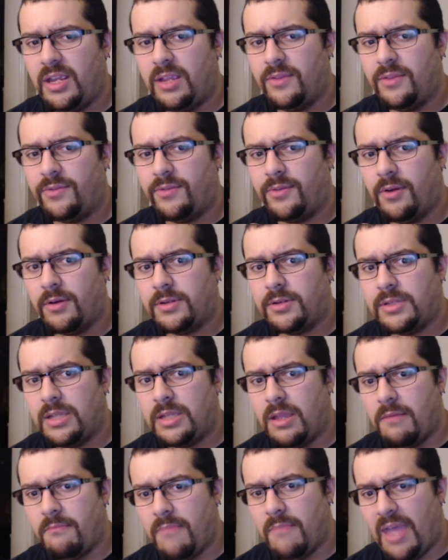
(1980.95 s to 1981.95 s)
and start to
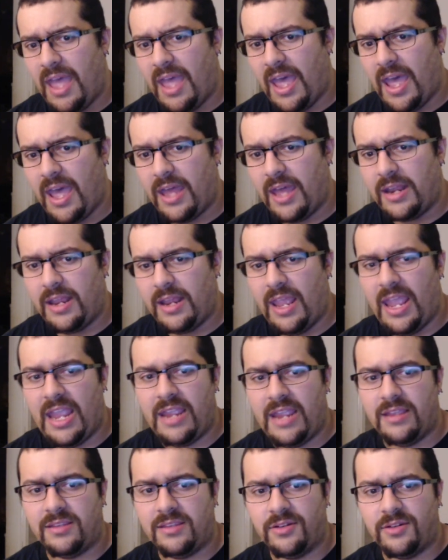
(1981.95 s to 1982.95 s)
get mad and
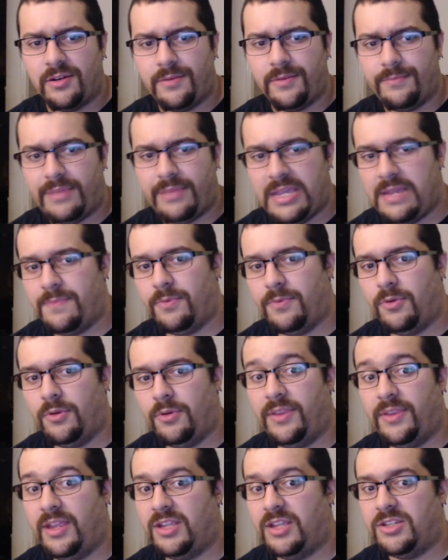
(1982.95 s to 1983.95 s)
hate certain people
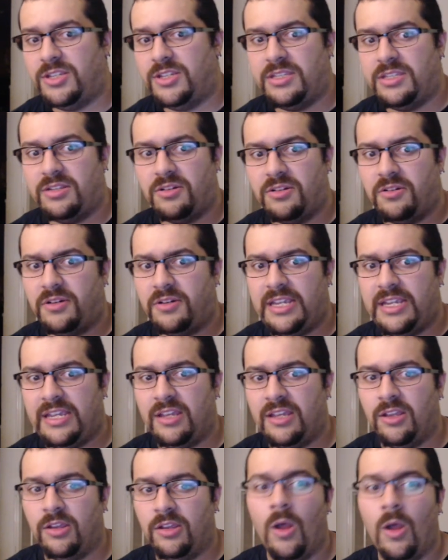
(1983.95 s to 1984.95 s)
and then just turn
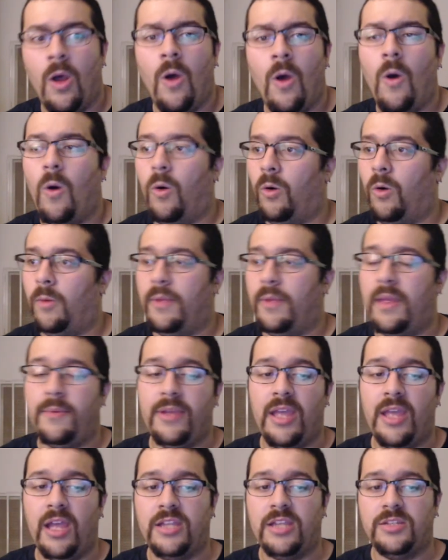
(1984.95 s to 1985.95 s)
heel. Or
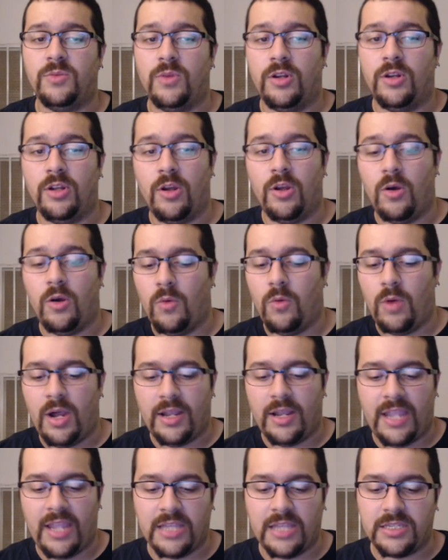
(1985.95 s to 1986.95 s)
maybe I just want to go
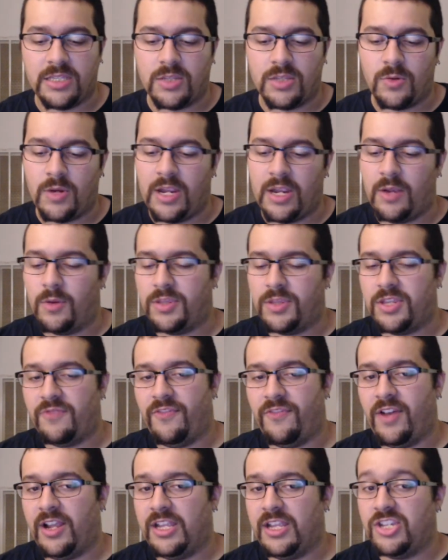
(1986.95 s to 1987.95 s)
walk out to the ring with a
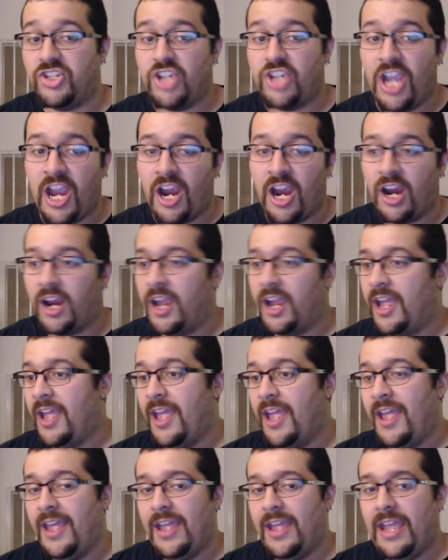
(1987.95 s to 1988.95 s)
fucking chair
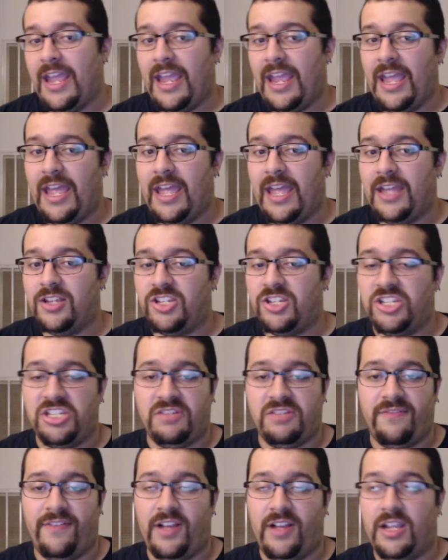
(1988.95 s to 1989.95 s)
and
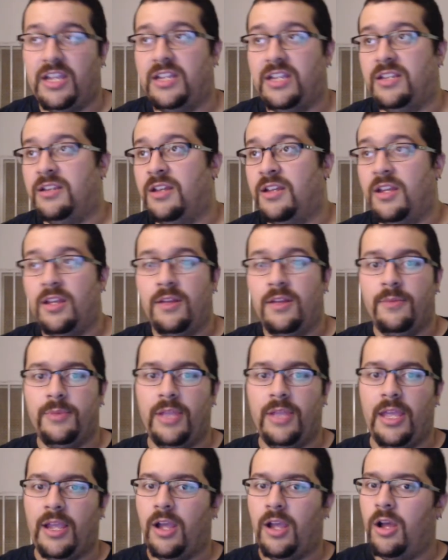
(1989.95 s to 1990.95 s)
just fucking be
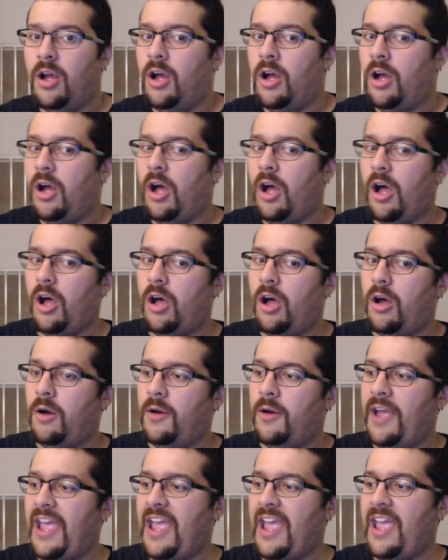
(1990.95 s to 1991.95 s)
like, oh,
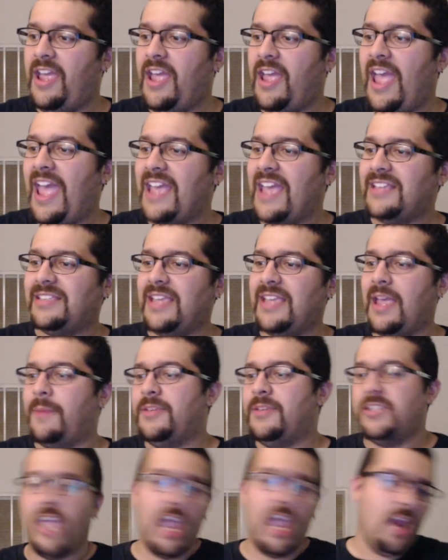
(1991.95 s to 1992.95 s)
hey,
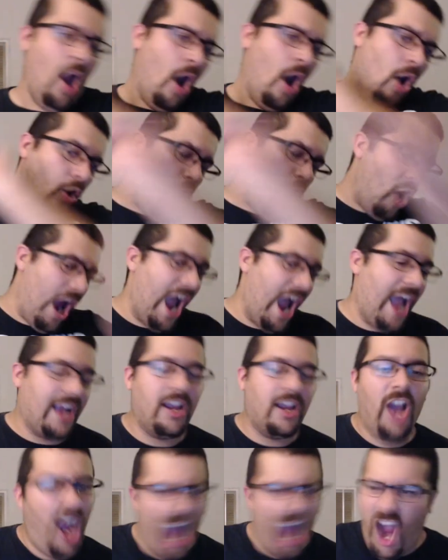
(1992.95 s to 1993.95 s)
Sami Zayn. Whack!
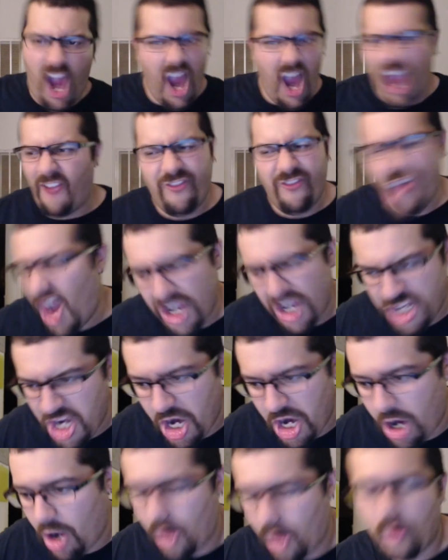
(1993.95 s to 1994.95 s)
Ah, fuck
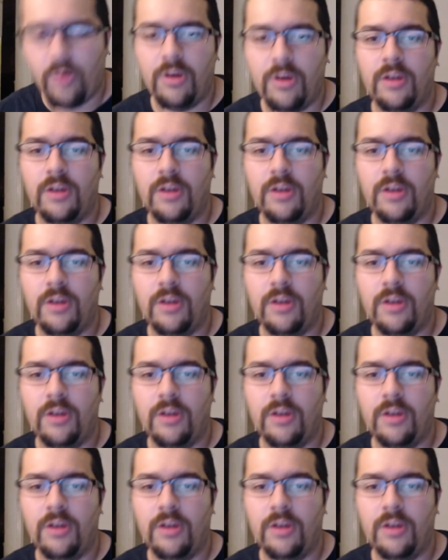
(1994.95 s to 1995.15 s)
you!